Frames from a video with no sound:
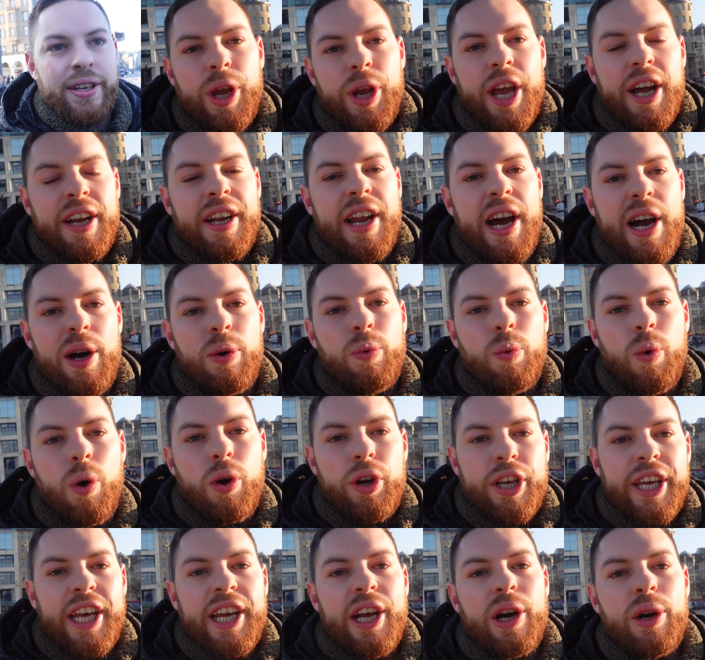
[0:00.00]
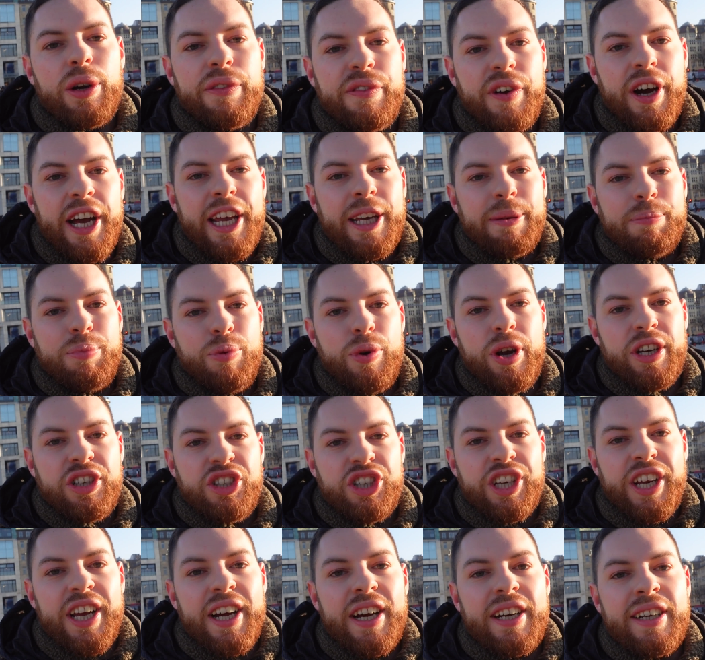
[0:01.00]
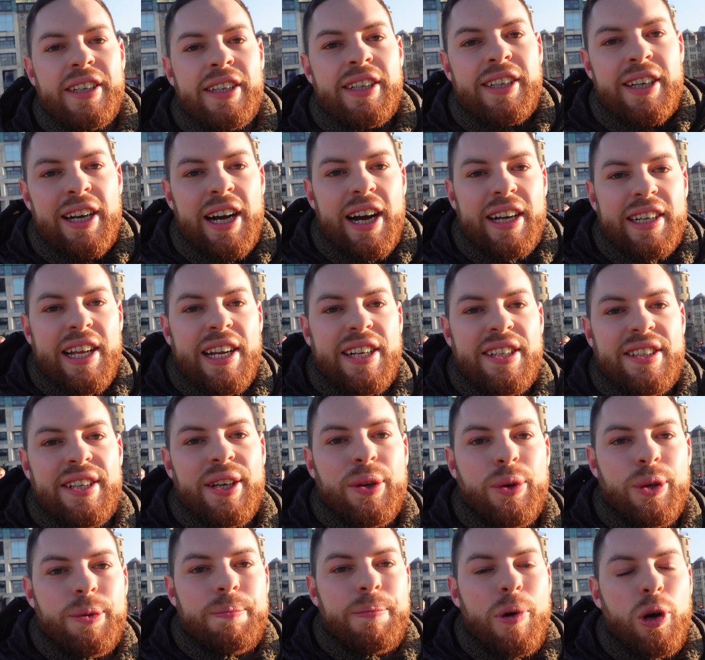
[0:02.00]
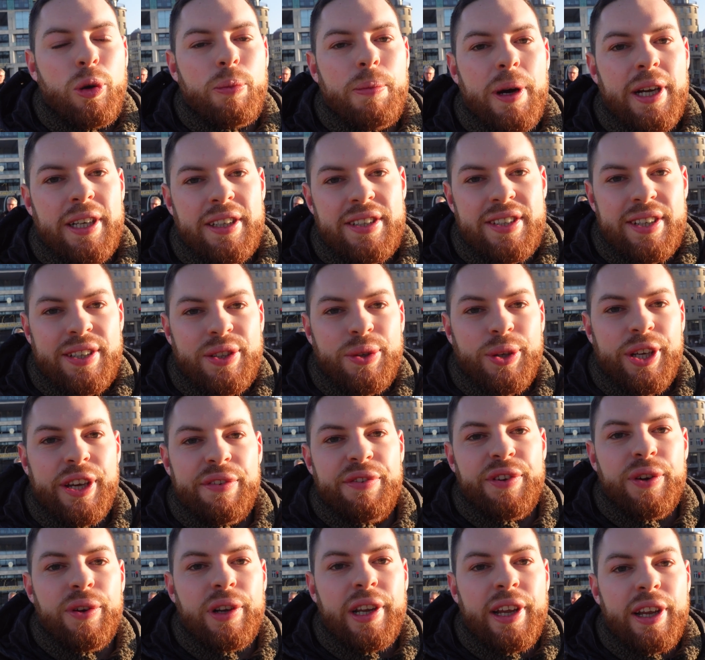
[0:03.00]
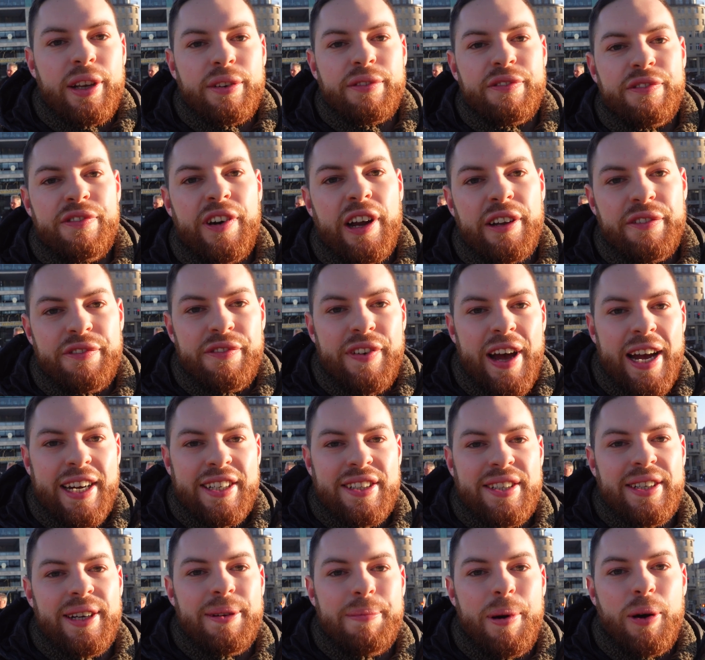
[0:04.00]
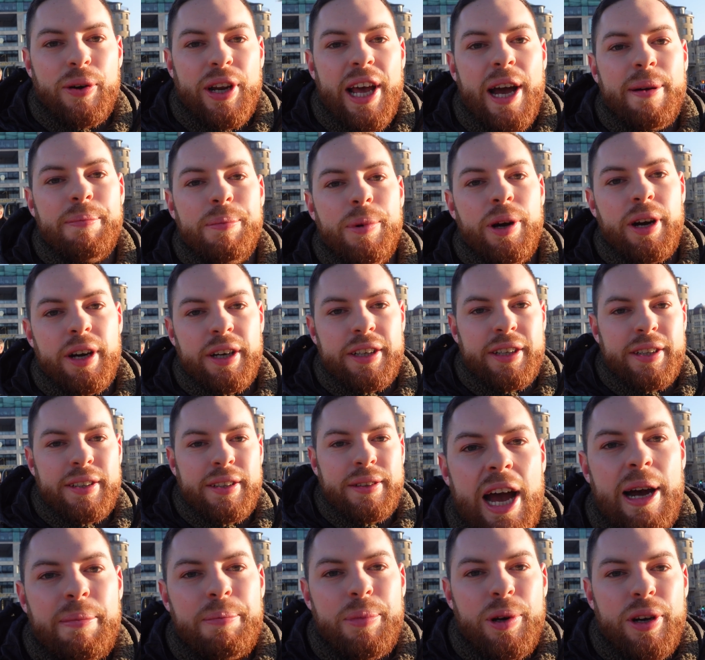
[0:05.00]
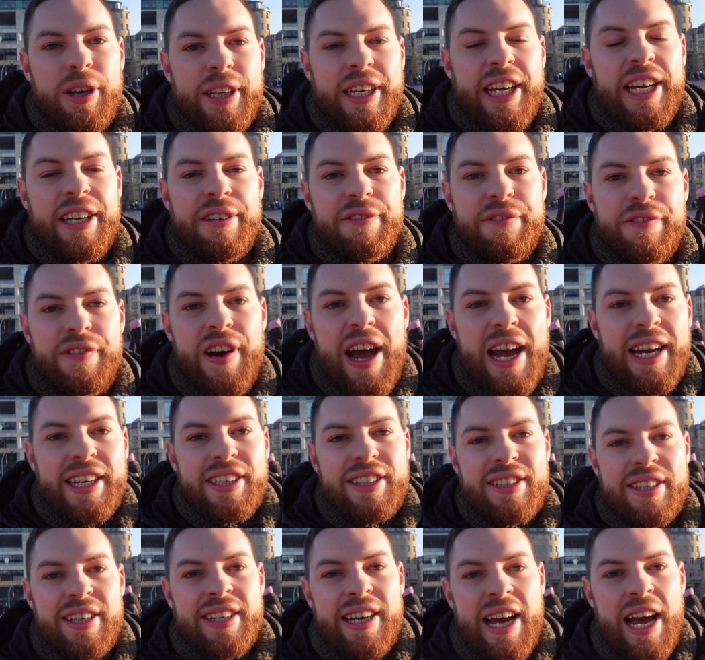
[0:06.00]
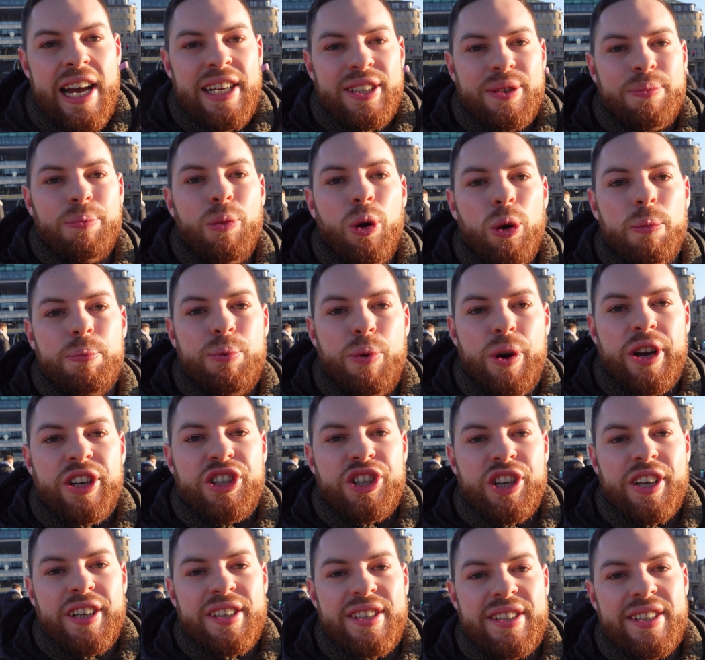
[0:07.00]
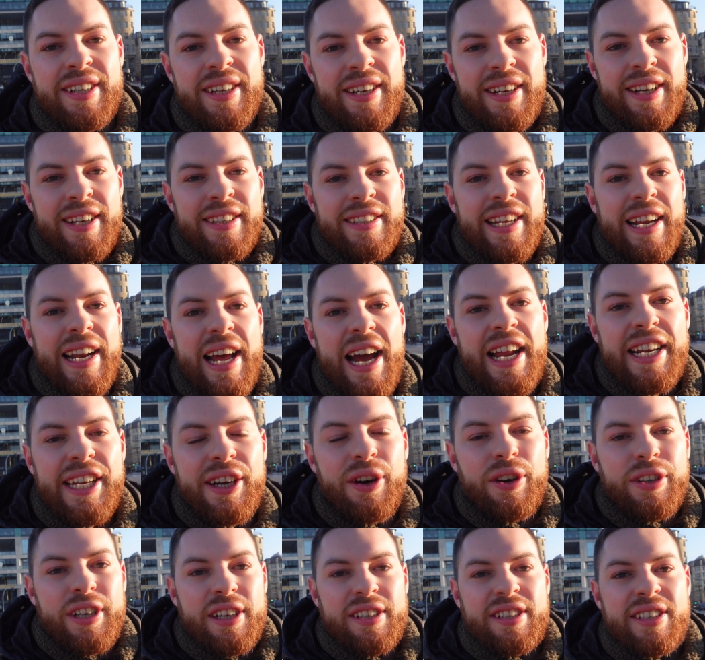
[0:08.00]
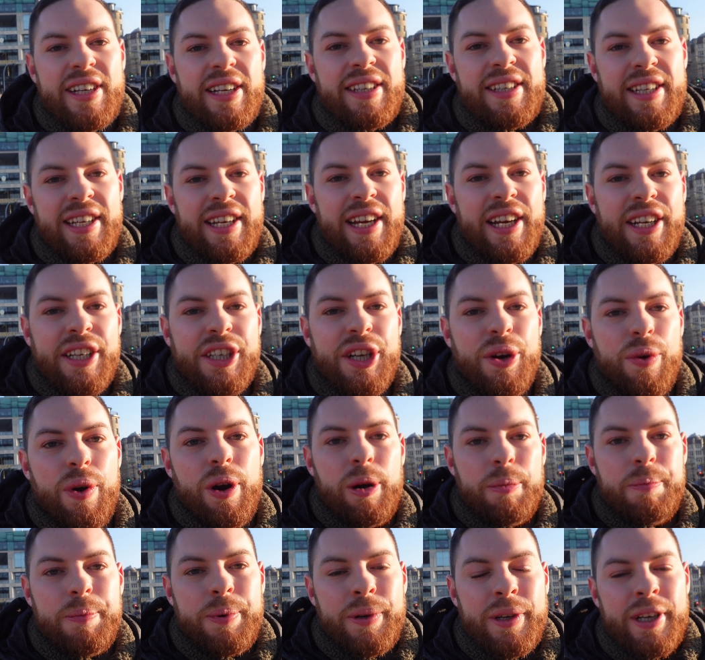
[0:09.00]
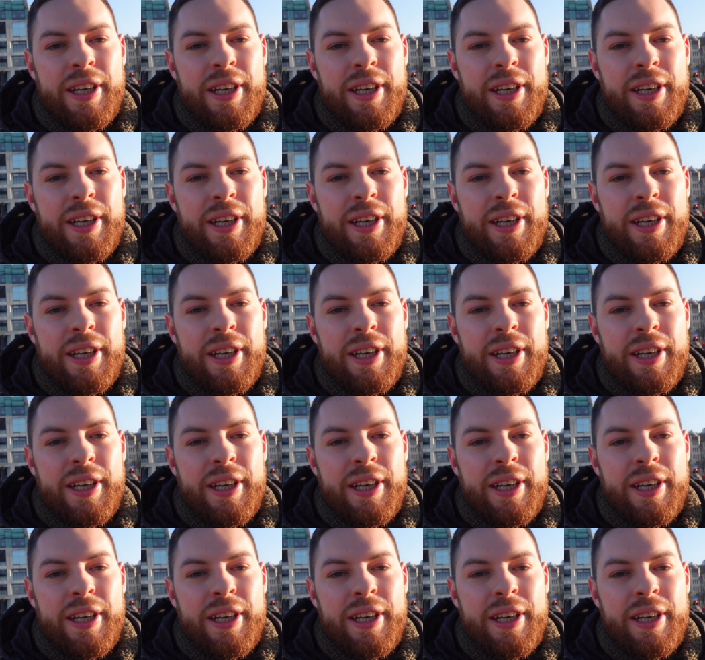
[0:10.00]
are now walking over a bridge here, and that is a good moment to give you a little fun fact about Hamburg. Hamburg, in fact, has more bridges than any other city in Europe.